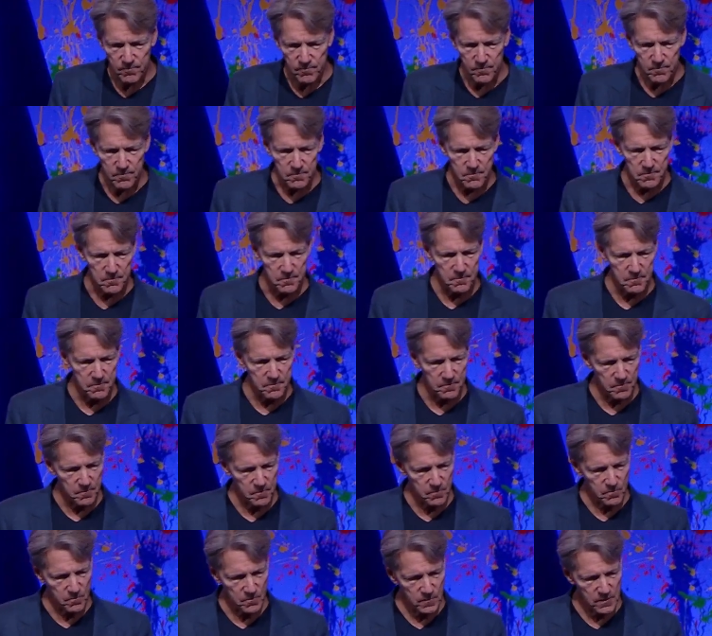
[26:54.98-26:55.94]

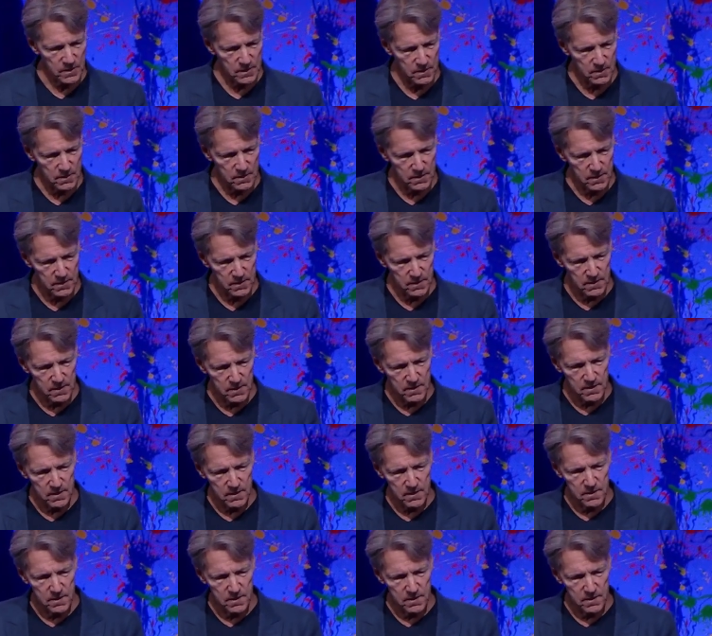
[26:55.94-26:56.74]
(silence)